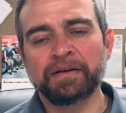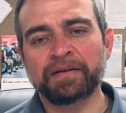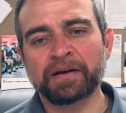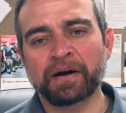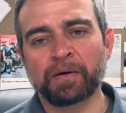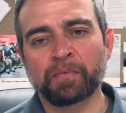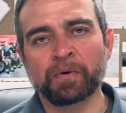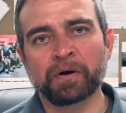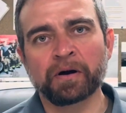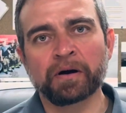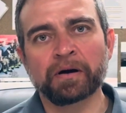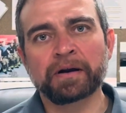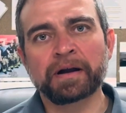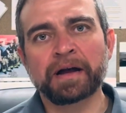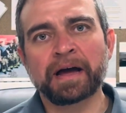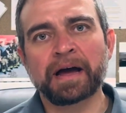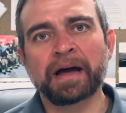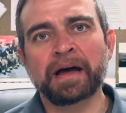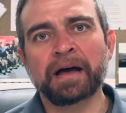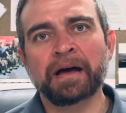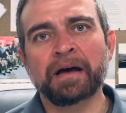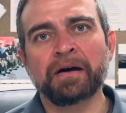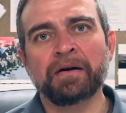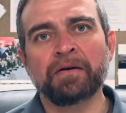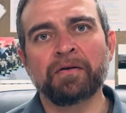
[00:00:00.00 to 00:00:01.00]
that we're going to
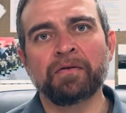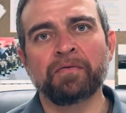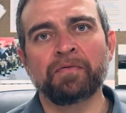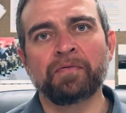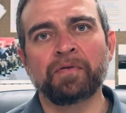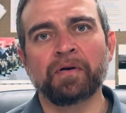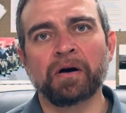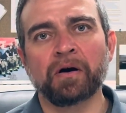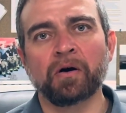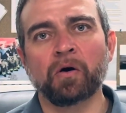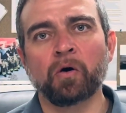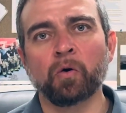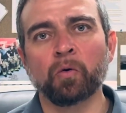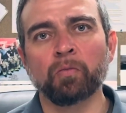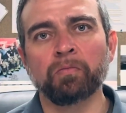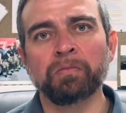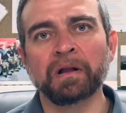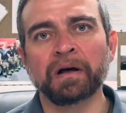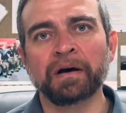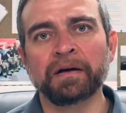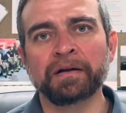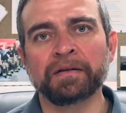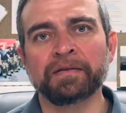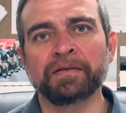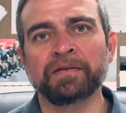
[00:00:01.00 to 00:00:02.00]
have whole
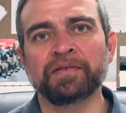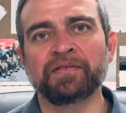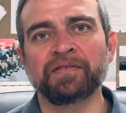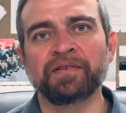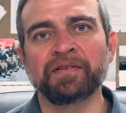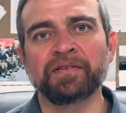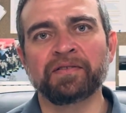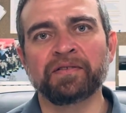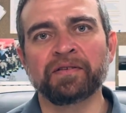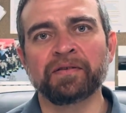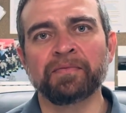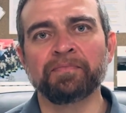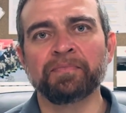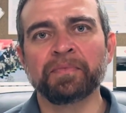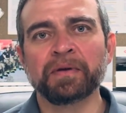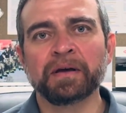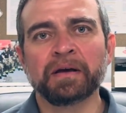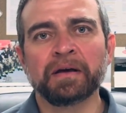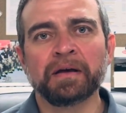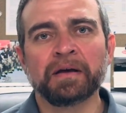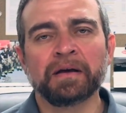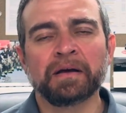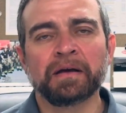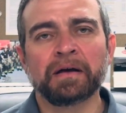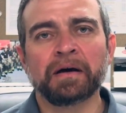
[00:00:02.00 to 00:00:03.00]
blood in the system
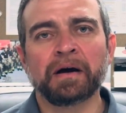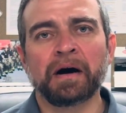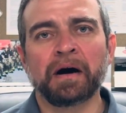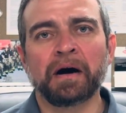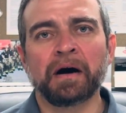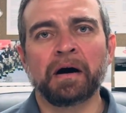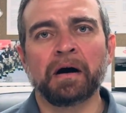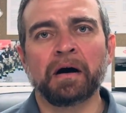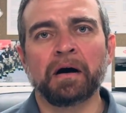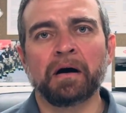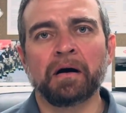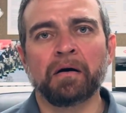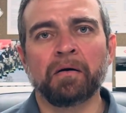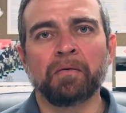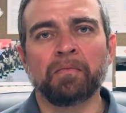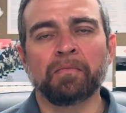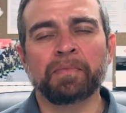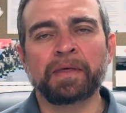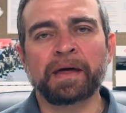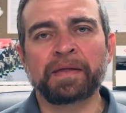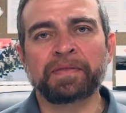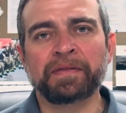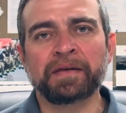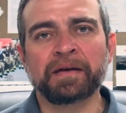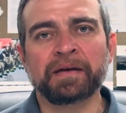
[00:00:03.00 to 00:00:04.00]

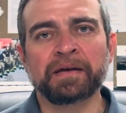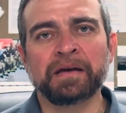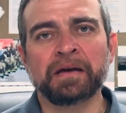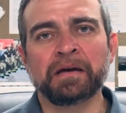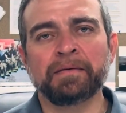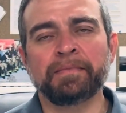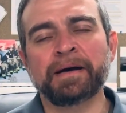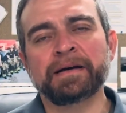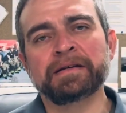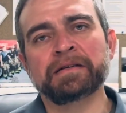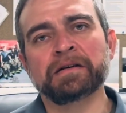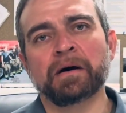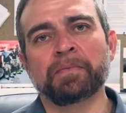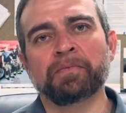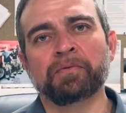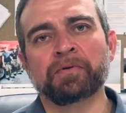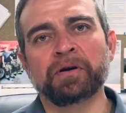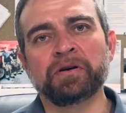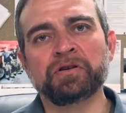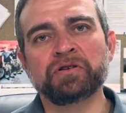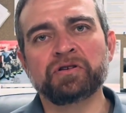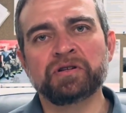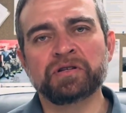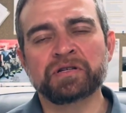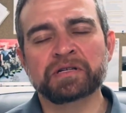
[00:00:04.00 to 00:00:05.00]
that the EMS
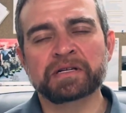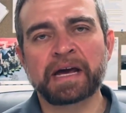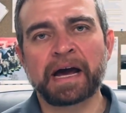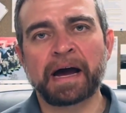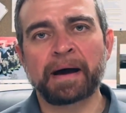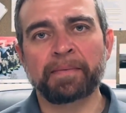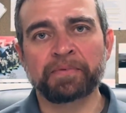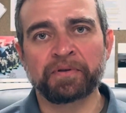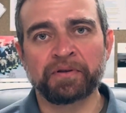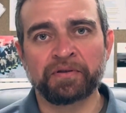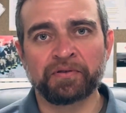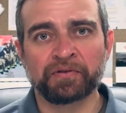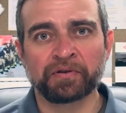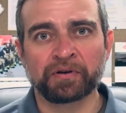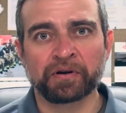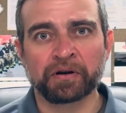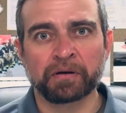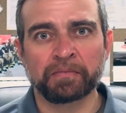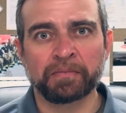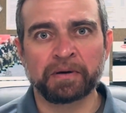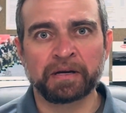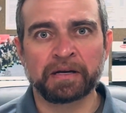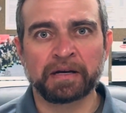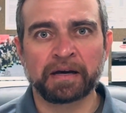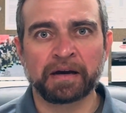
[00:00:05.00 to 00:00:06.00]
operations captains are going to
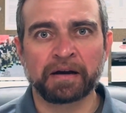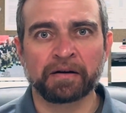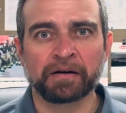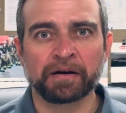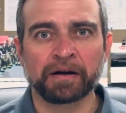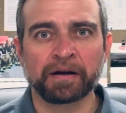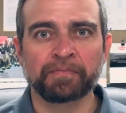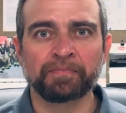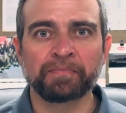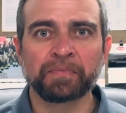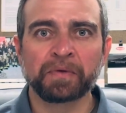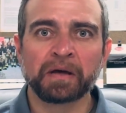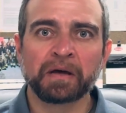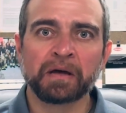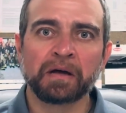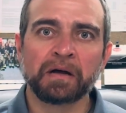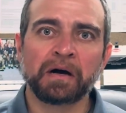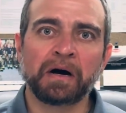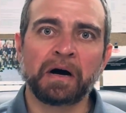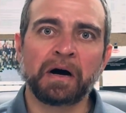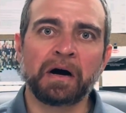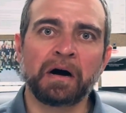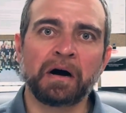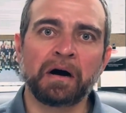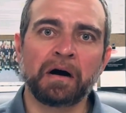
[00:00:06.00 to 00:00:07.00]
be carrying.
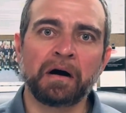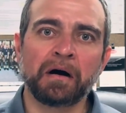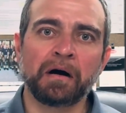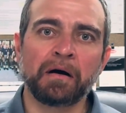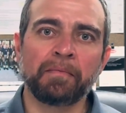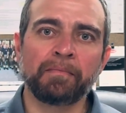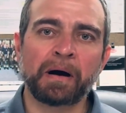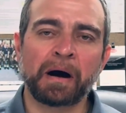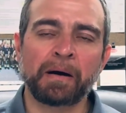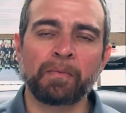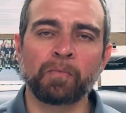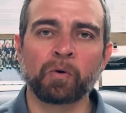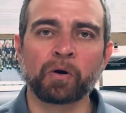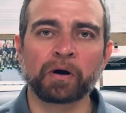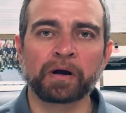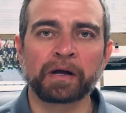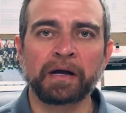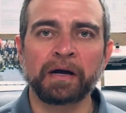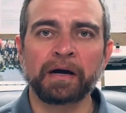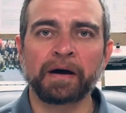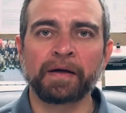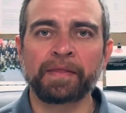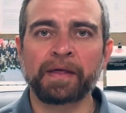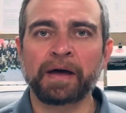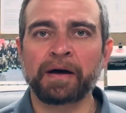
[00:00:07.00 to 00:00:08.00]
I'm working
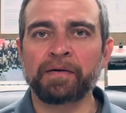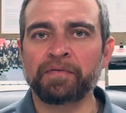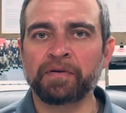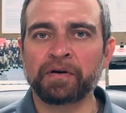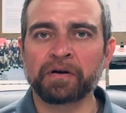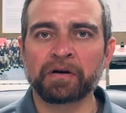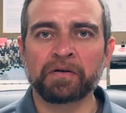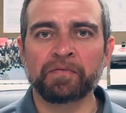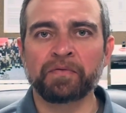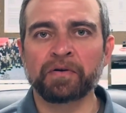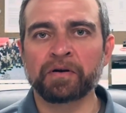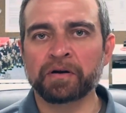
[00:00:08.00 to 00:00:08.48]
on that very